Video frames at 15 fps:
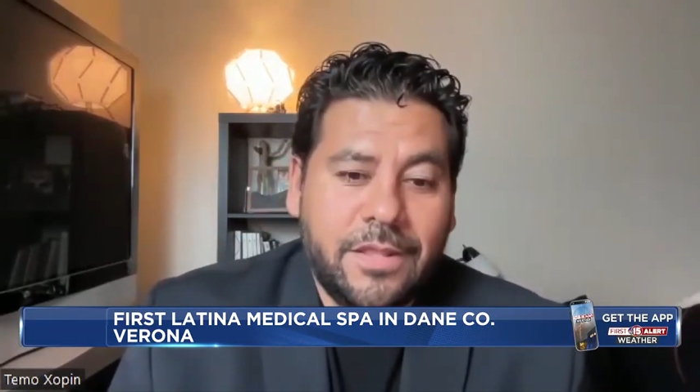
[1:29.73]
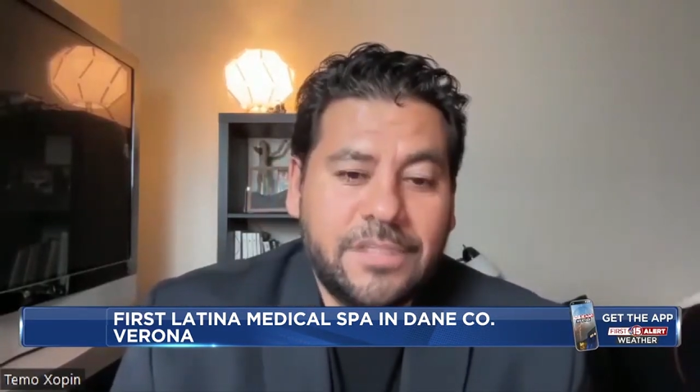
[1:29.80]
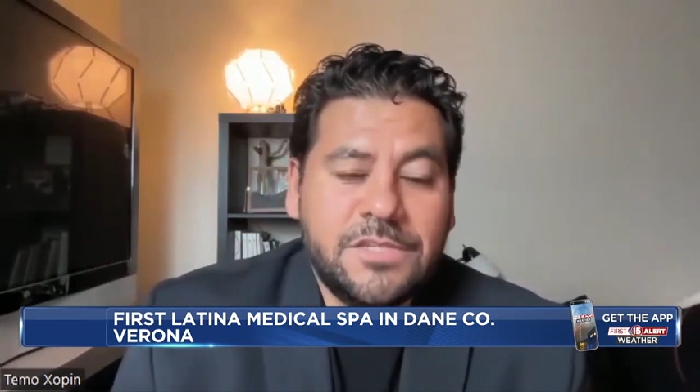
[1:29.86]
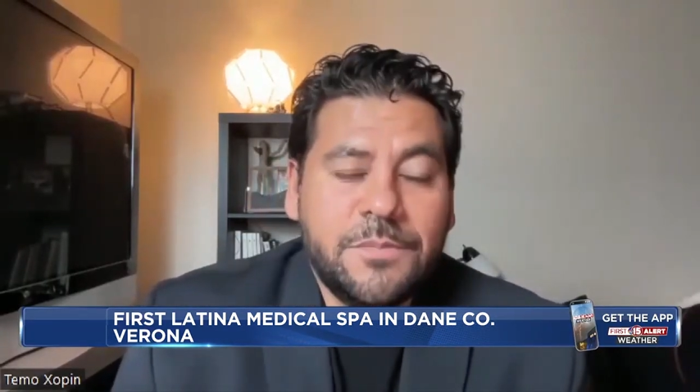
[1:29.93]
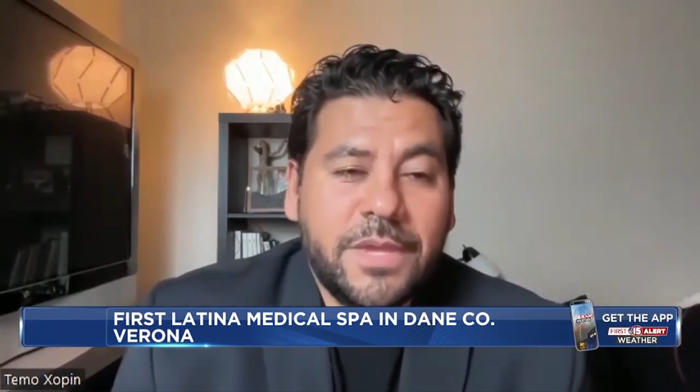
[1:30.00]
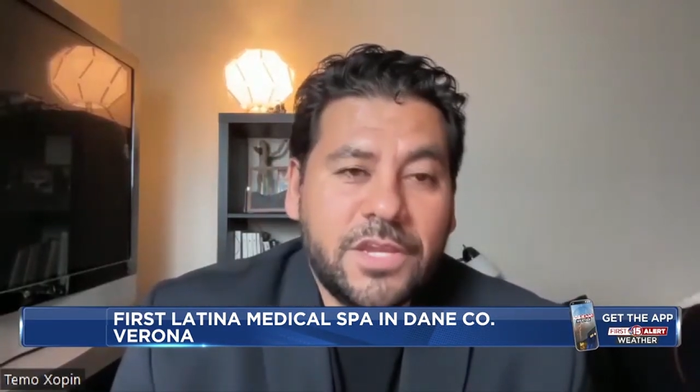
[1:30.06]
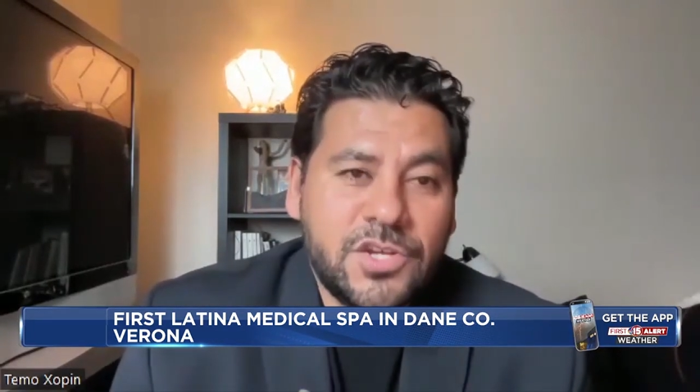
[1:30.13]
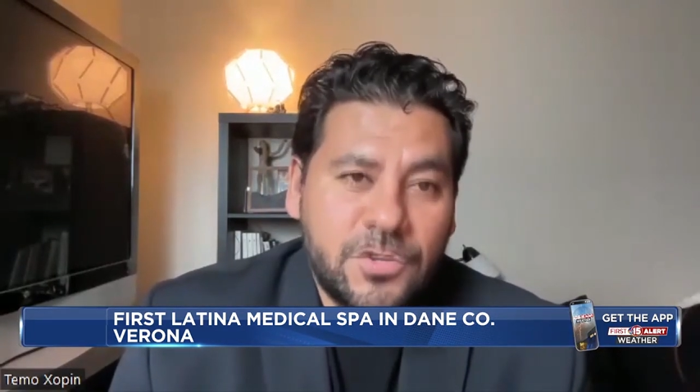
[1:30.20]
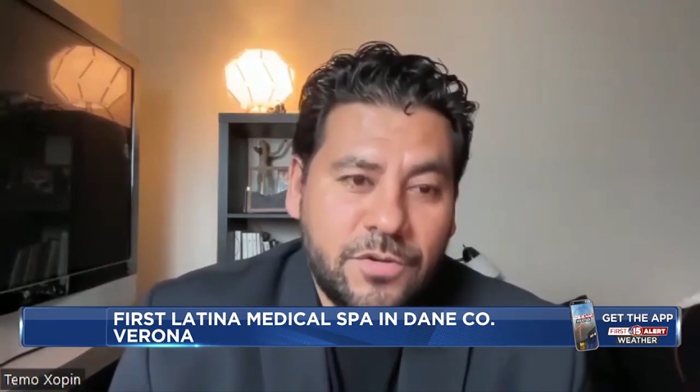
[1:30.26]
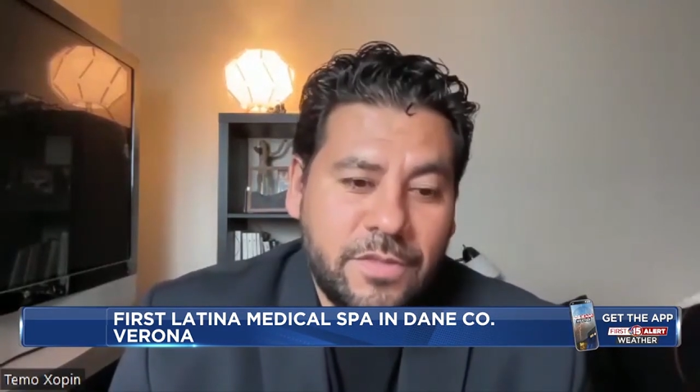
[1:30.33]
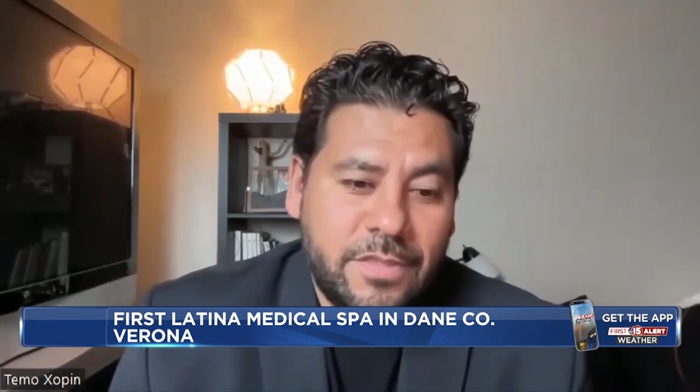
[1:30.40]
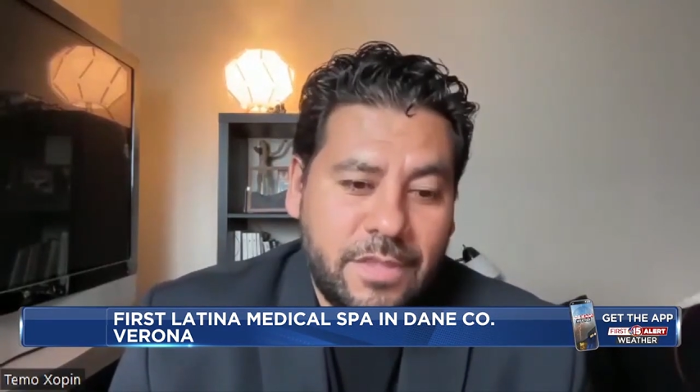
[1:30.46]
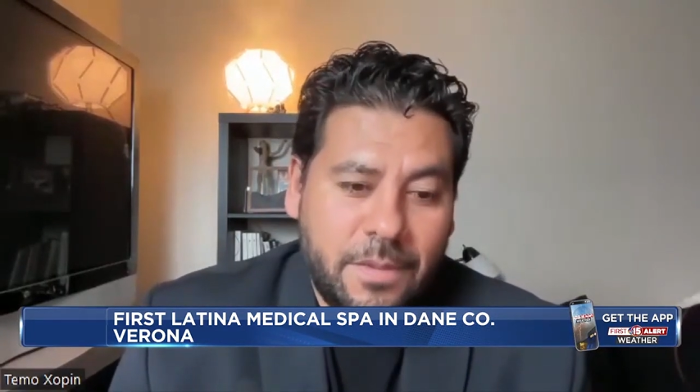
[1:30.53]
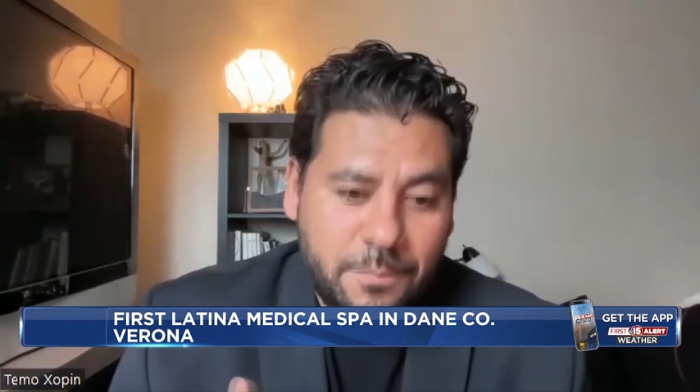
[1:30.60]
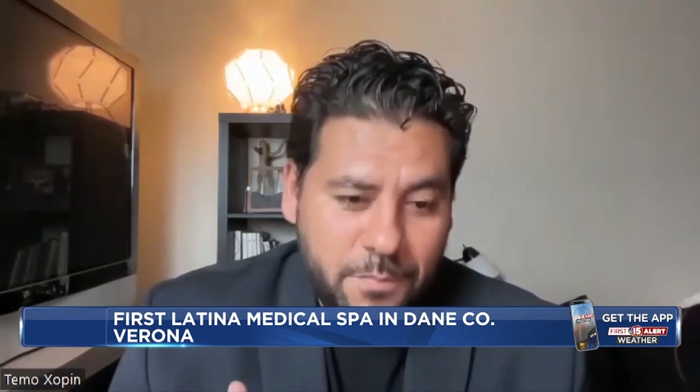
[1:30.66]
let's make sure
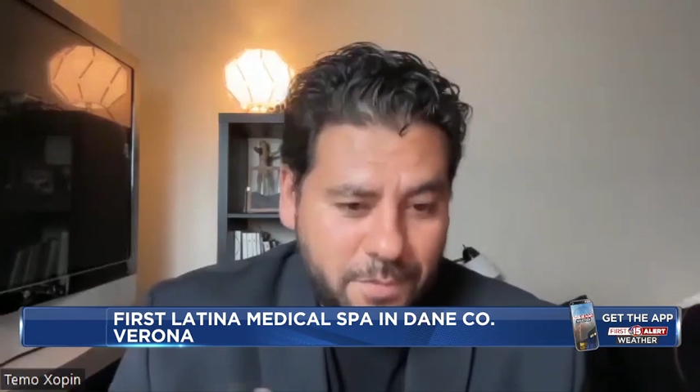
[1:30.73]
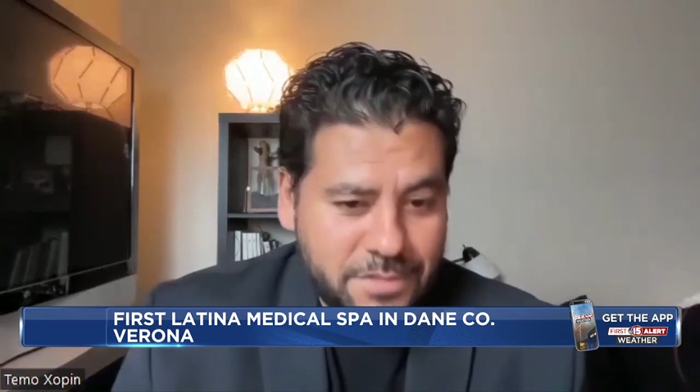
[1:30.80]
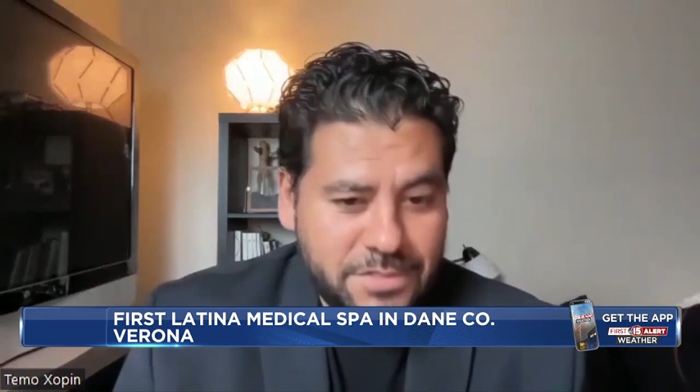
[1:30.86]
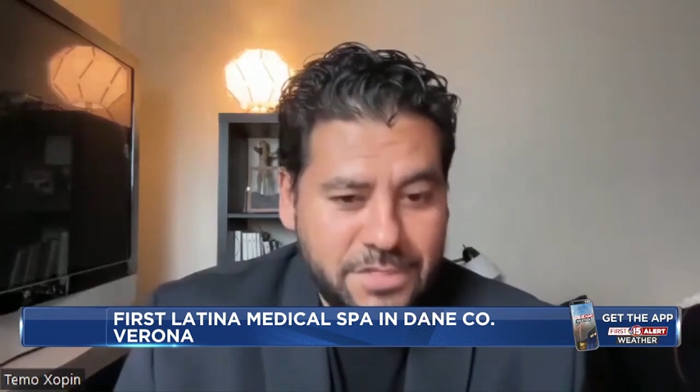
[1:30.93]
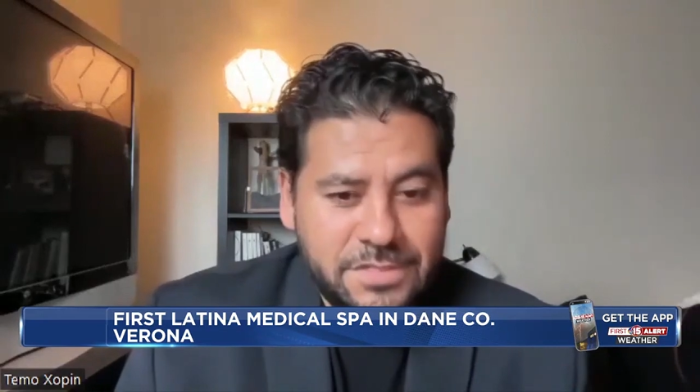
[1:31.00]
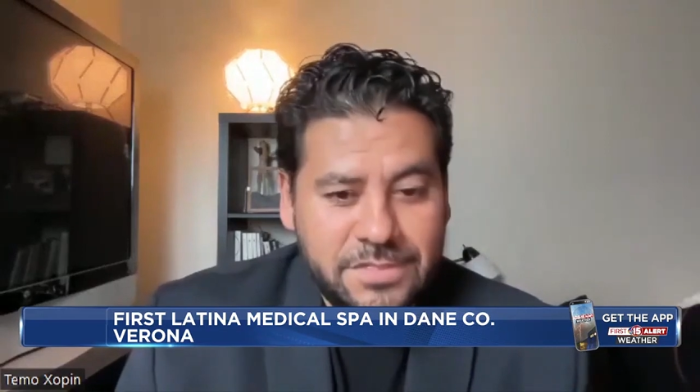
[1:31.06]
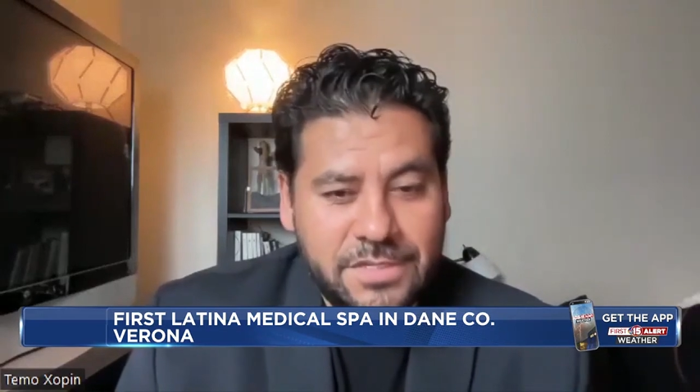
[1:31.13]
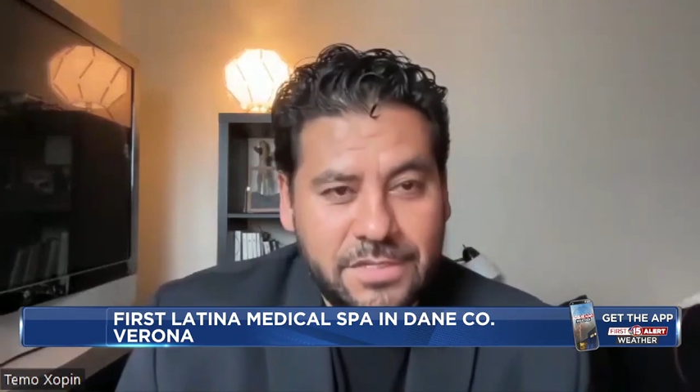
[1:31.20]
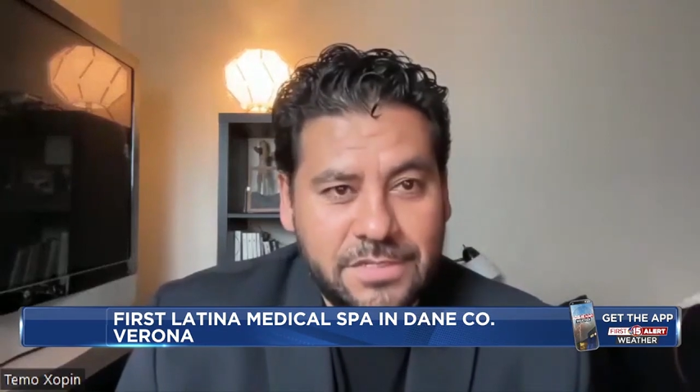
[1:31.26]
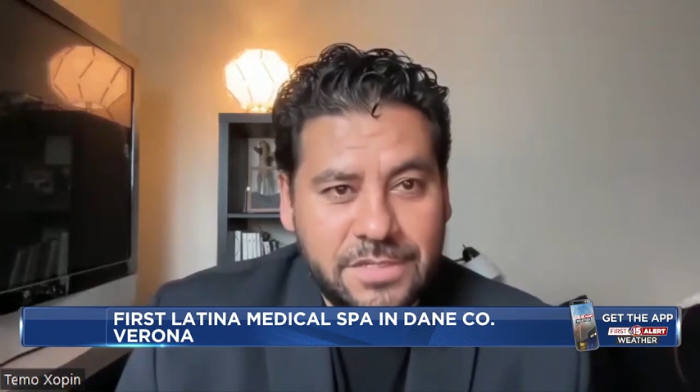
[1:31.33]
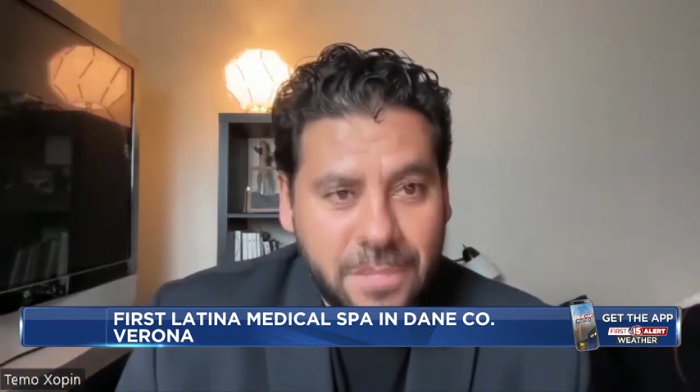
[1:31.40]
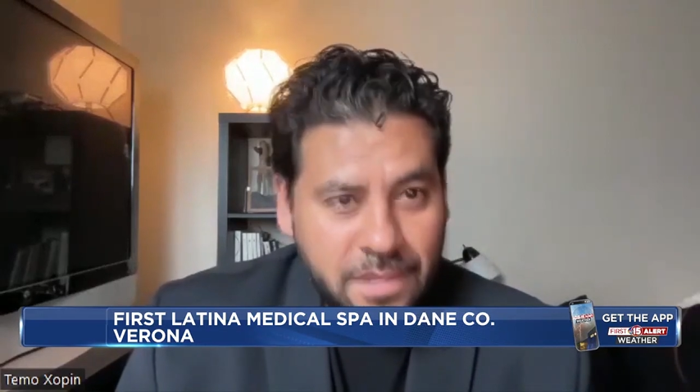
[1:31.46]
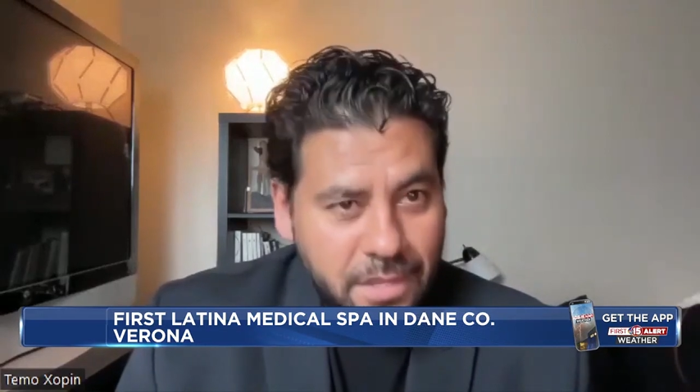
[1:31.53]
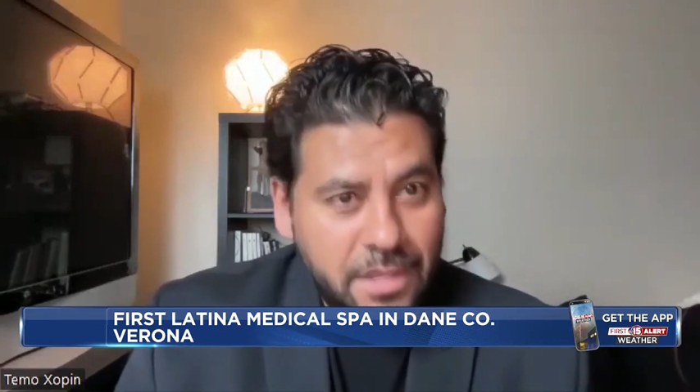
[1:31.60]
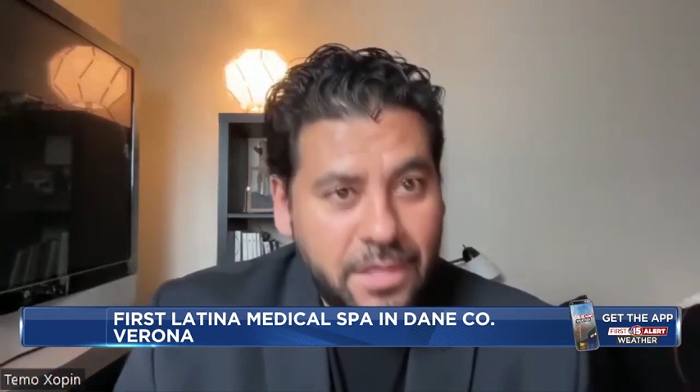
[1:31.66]
that that business is,